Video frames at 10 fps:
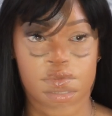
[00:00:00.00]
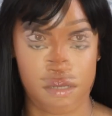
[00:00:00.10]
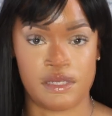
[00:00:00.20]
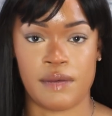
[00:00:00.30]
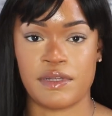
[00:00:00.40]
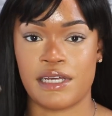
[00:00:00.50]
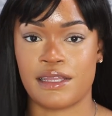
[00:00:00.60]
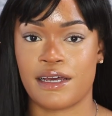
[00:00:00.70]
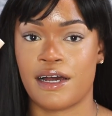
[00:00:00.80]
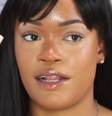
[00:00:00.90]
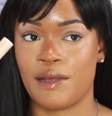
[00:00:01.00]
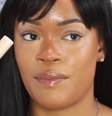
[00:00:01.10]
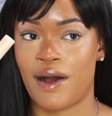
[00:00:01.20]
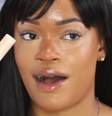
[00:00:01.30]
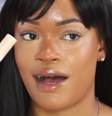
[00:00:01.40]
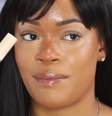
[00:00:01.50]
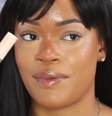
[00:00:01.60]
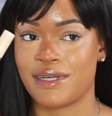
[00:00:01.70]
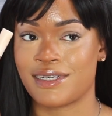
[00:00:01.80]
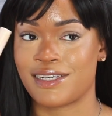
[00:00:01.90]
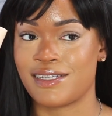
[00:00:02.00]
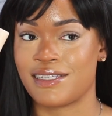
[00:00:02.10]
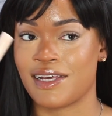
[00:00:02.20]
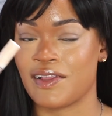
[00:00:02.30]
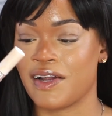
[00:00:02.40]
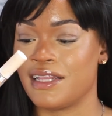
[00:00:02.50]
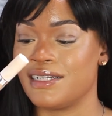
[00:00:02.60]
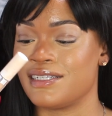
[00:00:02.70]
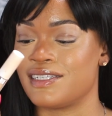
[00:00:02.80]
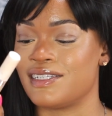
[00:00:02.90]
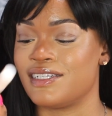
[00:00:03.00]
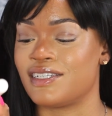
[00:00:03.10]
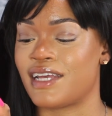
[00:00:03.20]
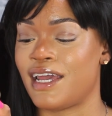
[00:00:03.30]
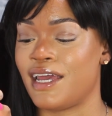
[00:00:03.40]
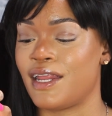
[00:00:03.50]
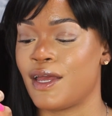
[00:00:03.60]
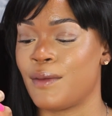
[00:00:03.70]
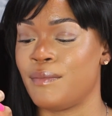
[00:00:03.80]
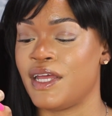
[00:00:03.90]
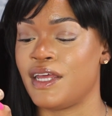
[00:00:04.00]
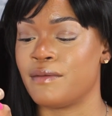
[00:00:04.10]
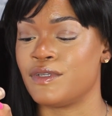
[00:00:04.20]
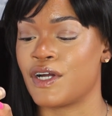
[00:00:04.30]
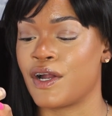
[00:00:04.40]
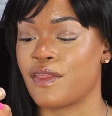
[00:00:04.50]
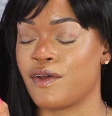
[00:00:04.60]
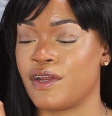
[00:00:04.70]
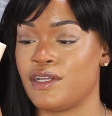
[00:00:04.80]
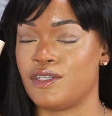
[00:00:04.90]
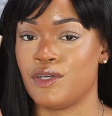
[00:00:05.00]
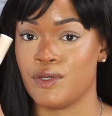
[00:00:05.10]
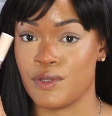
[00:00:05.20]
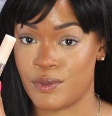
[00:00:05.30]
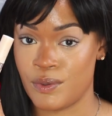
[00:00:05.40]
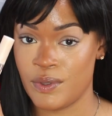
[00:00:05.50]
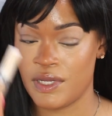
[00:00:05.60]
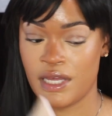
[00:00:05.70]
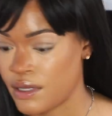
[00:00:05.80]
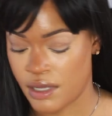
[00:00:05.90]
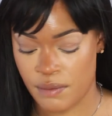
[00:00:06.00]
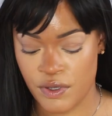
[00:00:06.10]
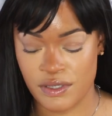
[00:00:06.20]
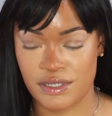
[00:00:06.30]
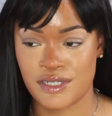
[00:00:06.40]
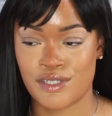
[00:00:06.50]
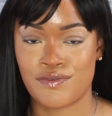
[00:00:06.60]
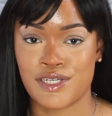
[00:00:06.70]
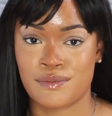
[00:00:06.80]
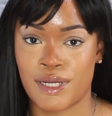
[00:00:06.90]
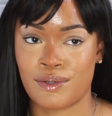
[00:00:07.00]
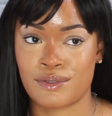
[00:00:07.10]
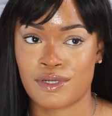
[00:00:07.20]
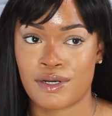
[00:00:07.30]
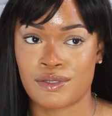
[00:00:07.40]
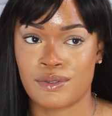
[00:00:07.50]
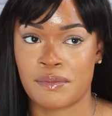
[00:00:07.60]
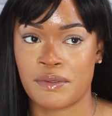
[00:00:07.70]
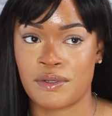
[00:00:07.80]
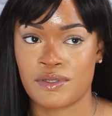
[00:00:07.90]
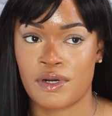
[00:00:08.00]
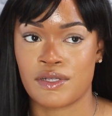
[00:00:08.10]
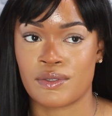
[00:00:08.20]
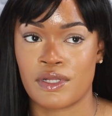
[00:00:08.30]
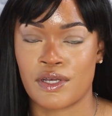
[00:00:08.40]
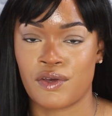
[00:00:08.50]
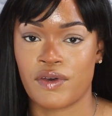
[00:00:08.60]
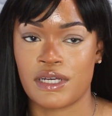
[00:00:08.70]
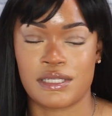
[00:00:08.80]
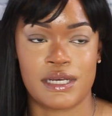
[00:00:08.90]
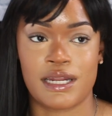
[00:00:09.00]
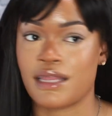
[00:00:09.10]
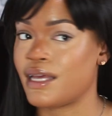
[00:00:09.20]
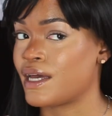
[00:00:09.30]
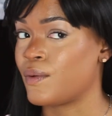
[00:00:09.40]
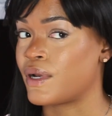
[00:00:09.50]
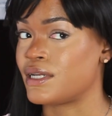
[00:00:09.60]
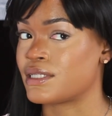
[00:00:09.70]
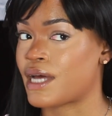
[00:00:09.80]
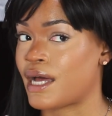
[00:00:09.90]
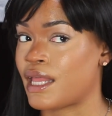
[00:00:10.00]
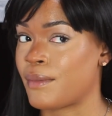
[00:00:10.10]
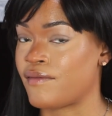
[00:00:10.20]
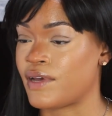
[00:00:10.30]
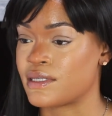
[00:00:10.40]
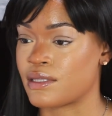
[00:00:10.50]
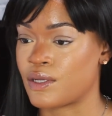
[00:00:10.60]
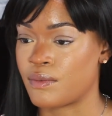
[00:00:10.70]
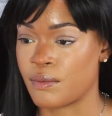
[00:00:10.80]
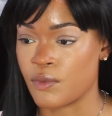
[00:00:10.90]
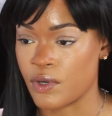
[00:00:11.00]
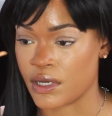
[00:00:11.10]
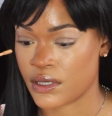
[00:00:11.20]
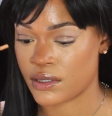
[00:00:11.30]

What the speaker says: So I'm gonna take the ColourPop concealer, and this is in the shade Medium Dark 32. I'm using it to just fix my nose contour. My nose contour looking crazy, and I think I wanna just highlight my face a little bit more.